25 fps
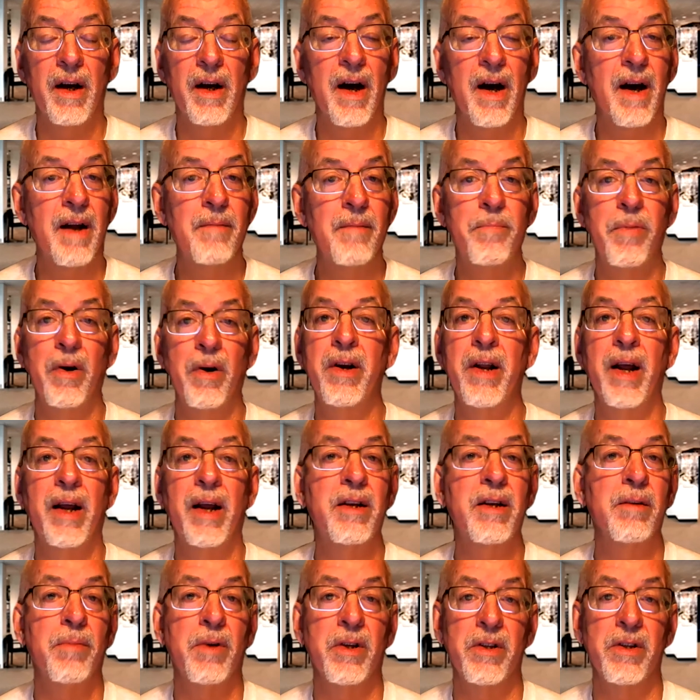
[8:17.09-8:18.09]

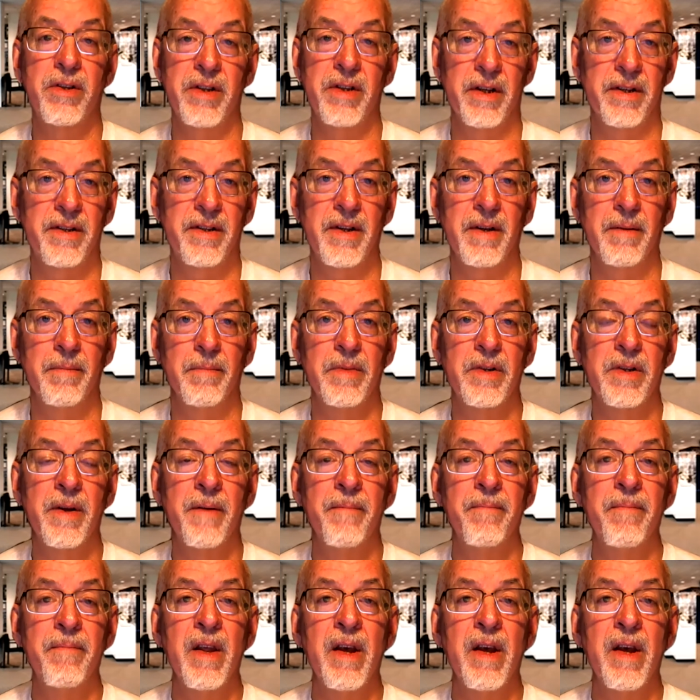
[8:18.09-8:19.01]
unpredictable systems.